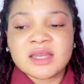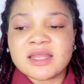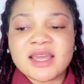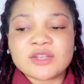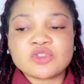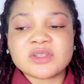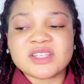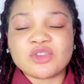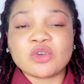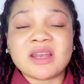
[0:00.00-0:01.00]
They are
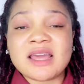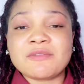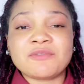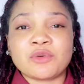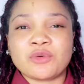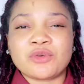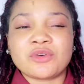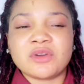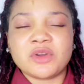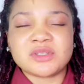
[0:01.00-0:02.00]
just in your life for
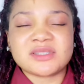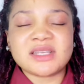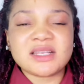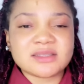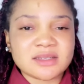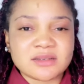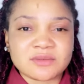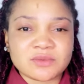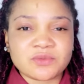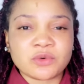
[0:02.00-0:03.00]
a
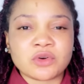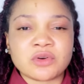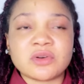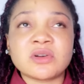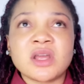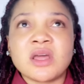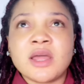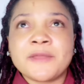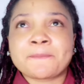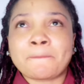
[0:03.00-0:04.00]
season, for
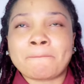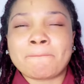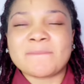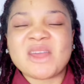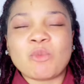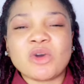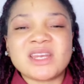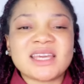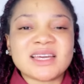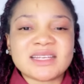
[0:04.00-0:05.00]
um, what
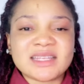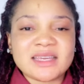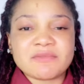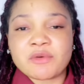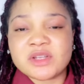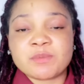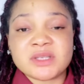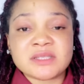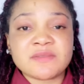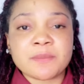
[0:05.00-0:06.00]
they can get for a
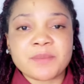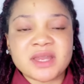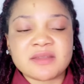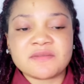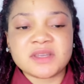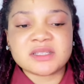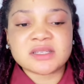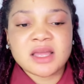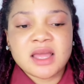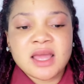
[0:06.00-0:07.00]
specific benefit.
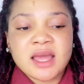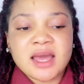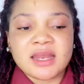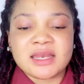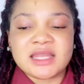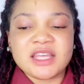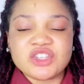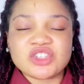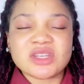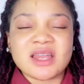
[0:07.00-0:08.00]
And
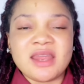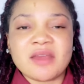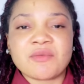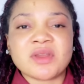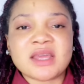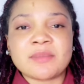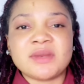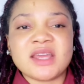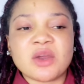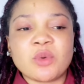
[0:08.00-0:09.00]
each and every time
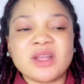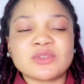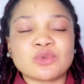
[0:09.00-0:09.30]
they are going